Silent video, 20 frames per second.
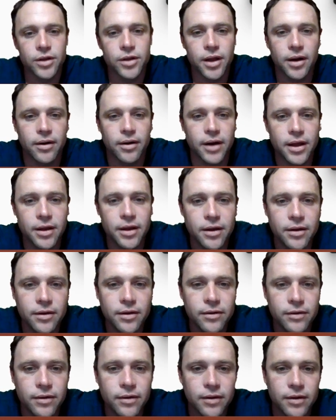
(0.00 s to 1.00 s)
There it
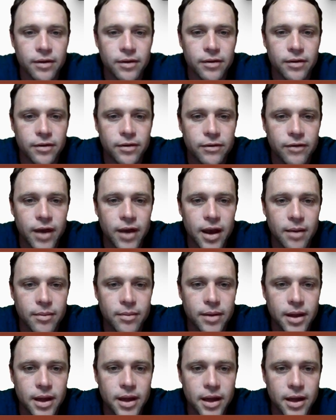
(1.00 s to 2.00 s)
is, and this is
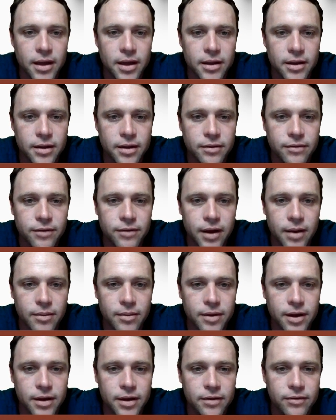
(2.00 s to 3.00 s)
family, and this
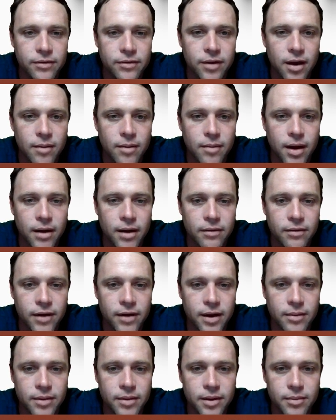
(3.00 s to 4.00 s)
family is not my
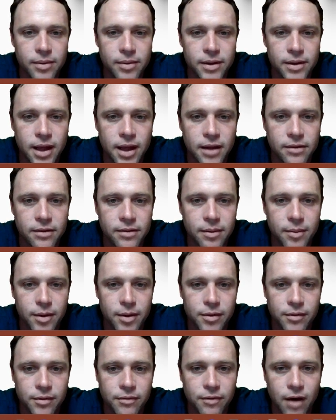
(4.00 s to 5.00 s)
family, but that's my
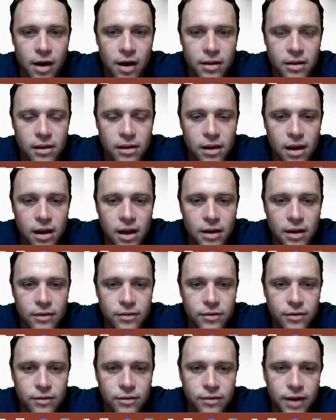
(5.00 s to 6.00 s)
mother and father-in-law.
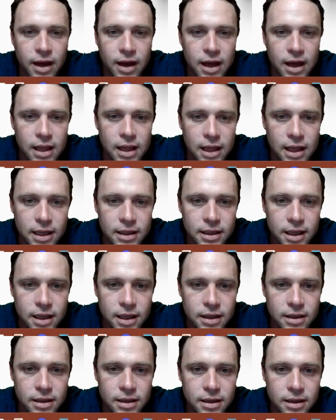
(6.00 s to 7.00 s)
So if I clicked
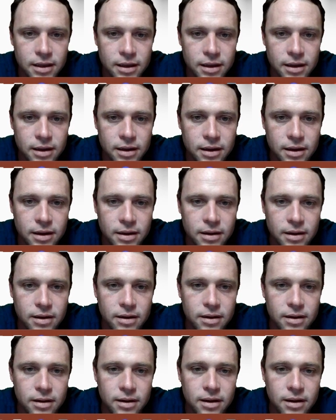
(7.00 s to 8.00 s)
it,
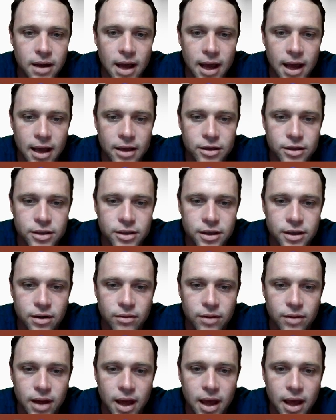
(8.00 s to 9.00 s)
I could just hit
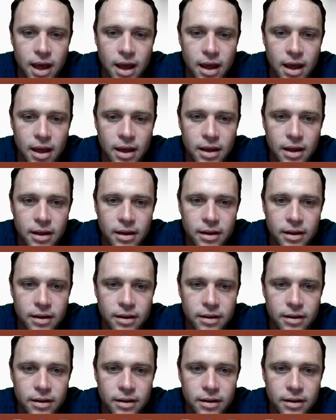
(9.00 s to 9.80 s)
OK,